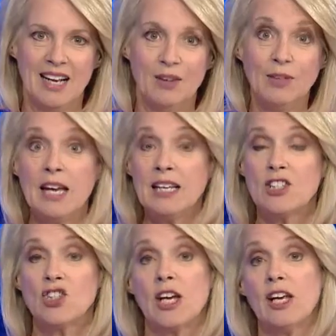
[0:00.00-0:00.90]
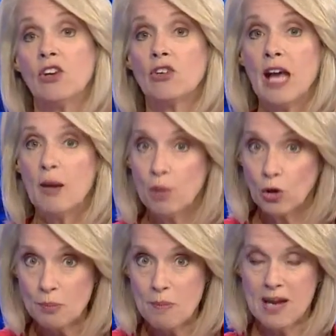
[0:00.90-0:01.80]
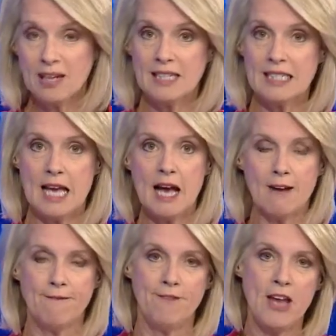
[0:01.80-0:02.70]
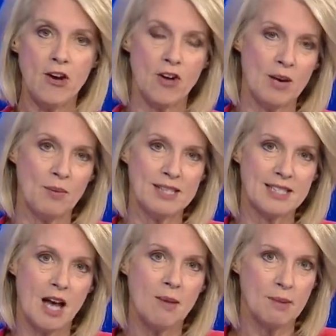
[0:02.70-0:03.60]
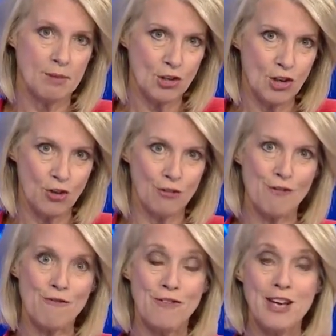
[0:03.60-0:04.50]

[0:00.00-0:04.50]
Now let's check in on how bond markets are faring with Simon Michell from FIIG